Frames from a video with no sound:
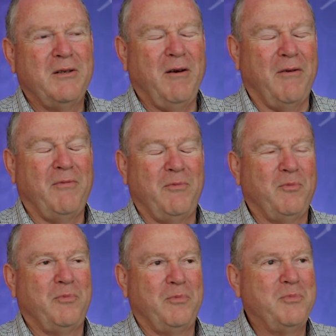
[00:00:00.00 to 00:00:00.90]
So
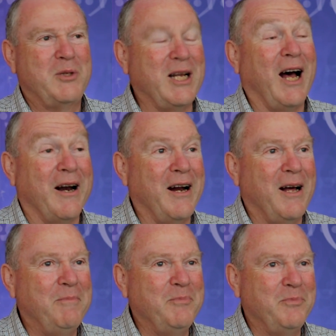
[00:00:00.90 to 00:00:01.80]
I've started
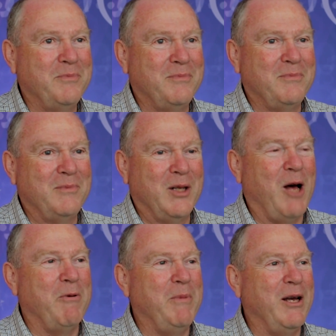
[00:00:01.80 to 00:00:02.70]
up,
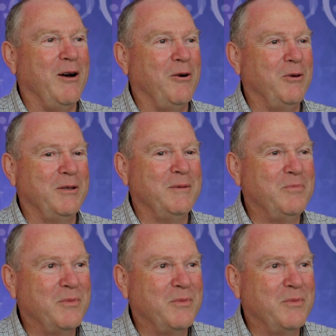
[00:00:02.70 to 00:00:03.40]
lo and behold,